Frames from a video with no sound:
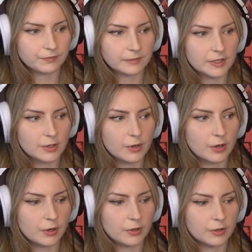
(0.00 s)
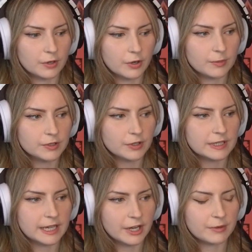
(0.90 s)
And so almost her
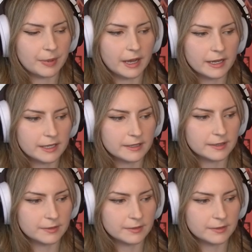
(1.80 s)
entire body is